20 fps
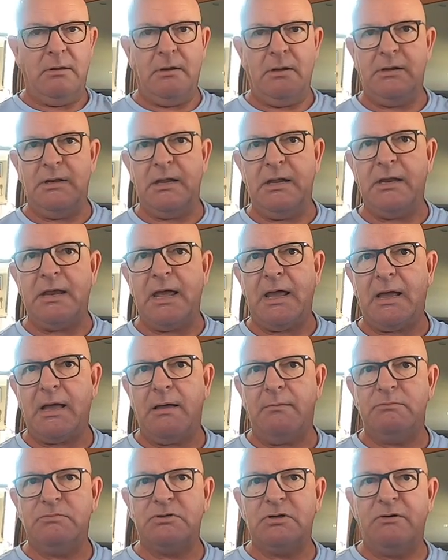and then that
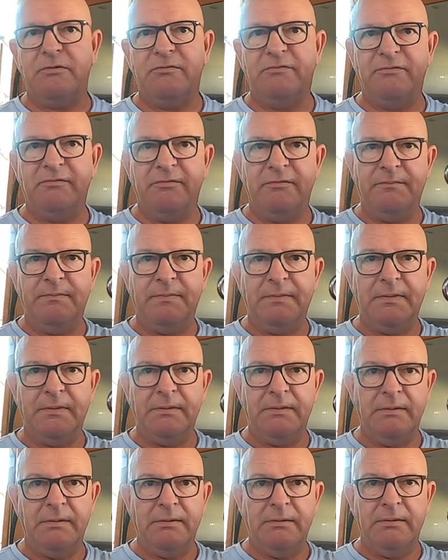comes off
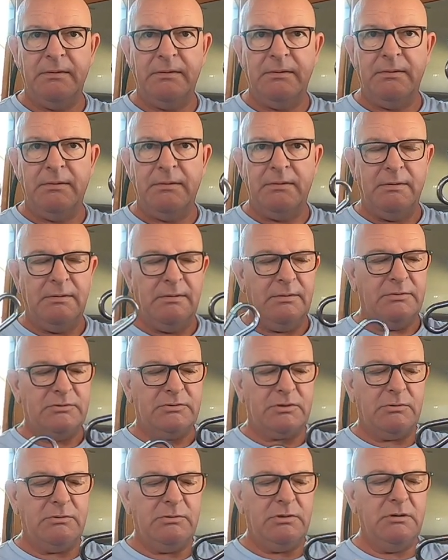
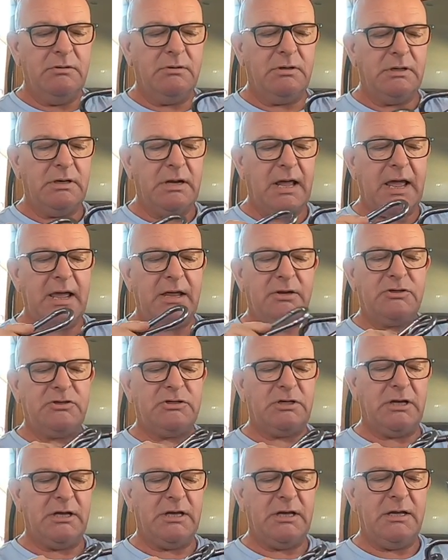so you can
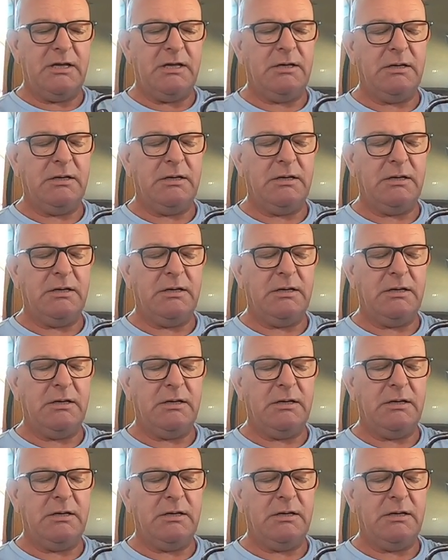actually